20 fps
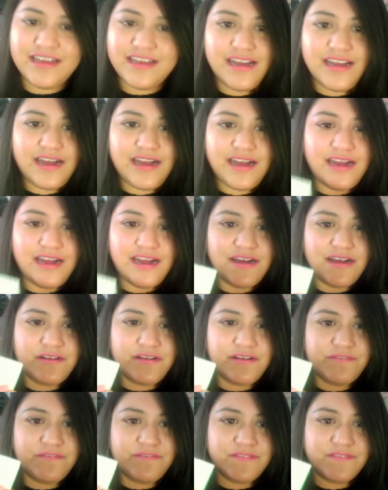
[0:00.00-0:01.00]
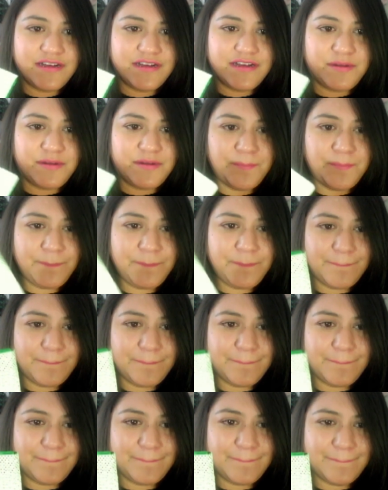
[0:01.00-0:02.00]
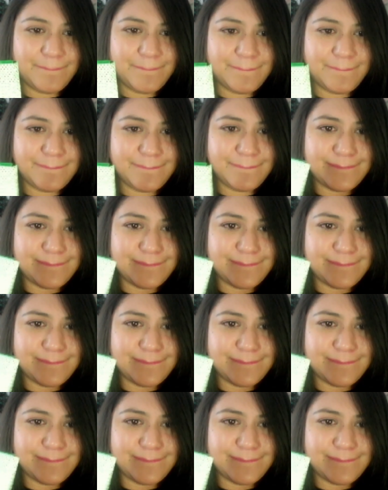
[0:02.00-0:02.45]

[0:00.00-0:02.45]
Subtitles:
(no one is talking)